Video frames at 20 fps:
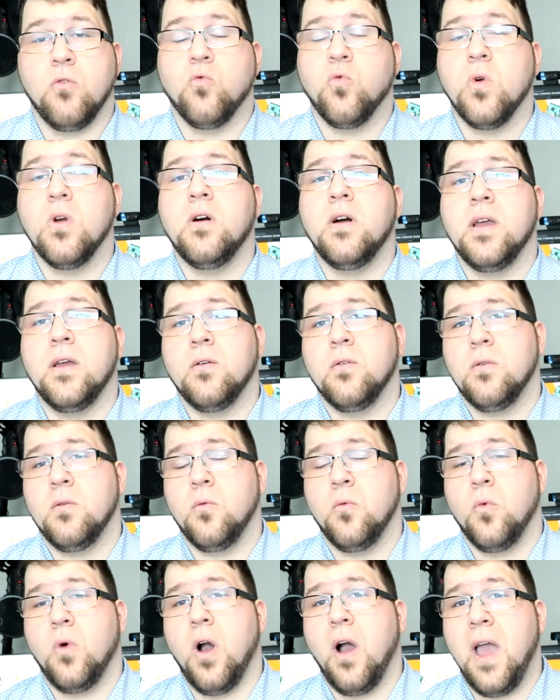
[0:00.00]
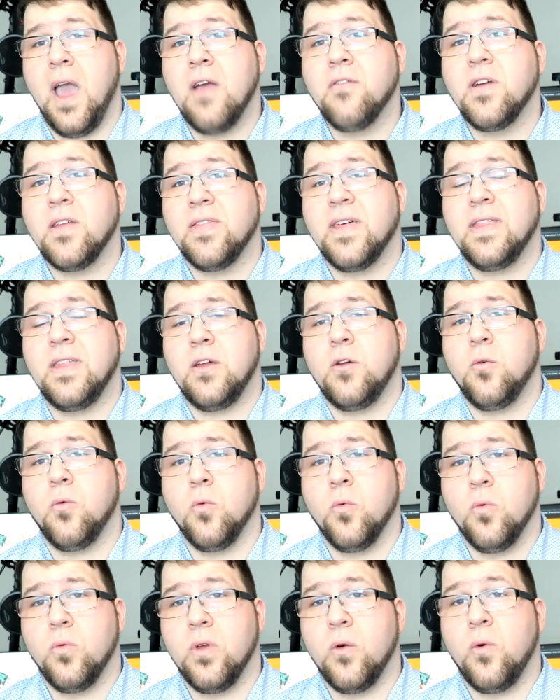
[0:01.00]
really
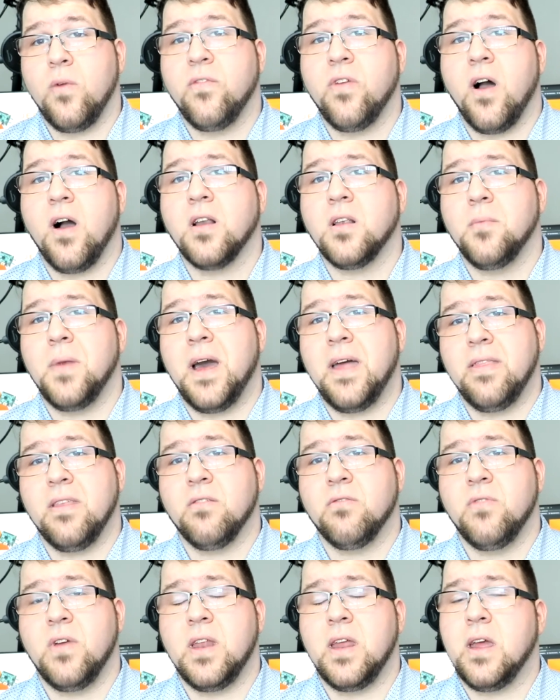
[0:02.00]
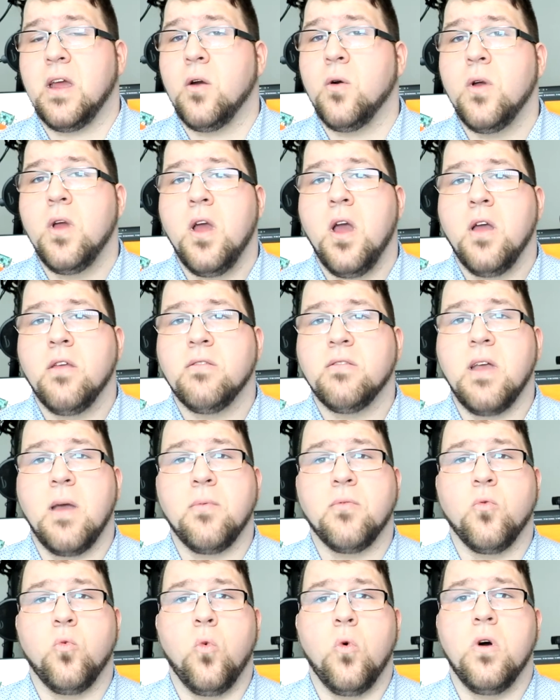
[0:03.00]
everything that we talked about in this video,
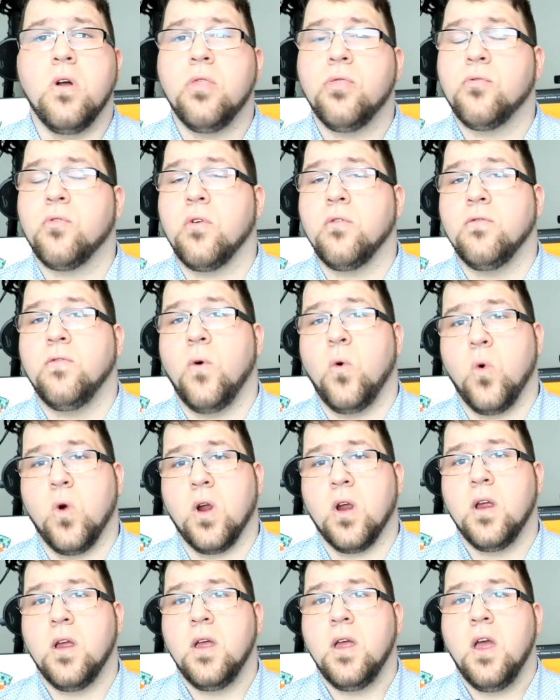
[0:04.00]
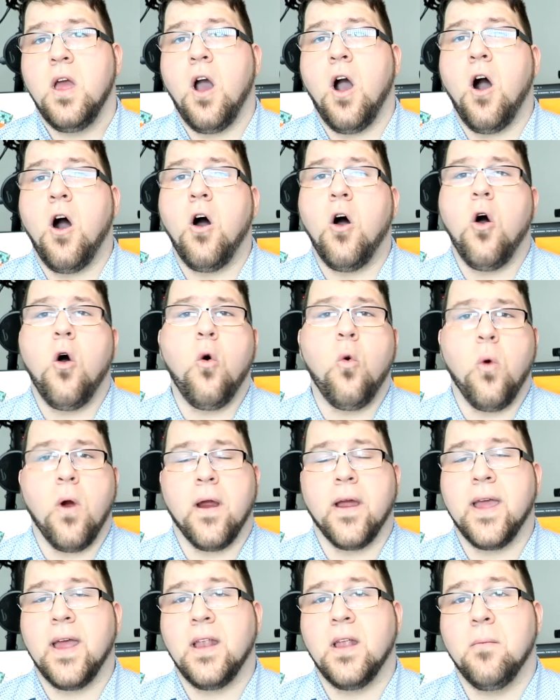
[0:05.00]
steps 1 through 4, all
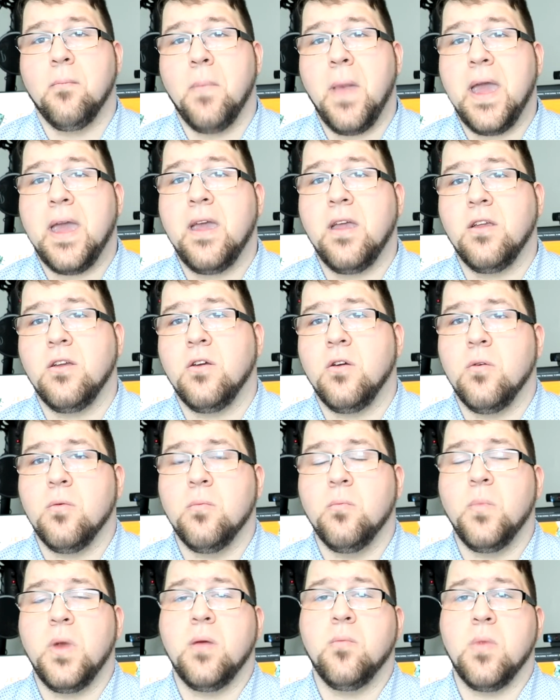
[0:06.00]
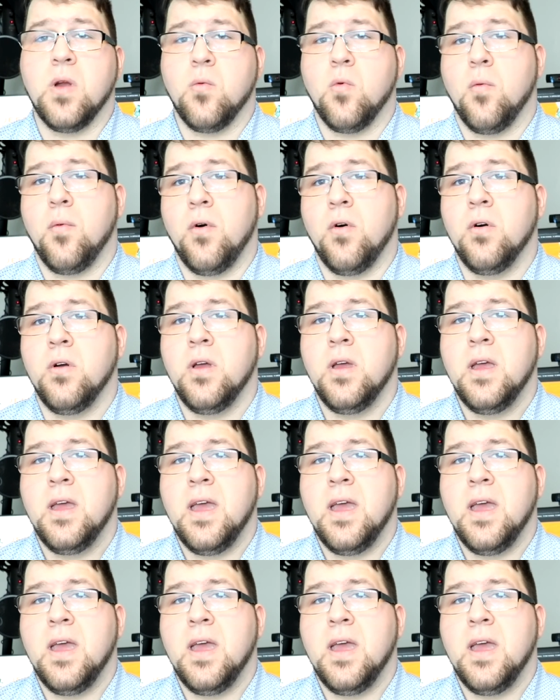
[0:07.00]
work into making you be memorable.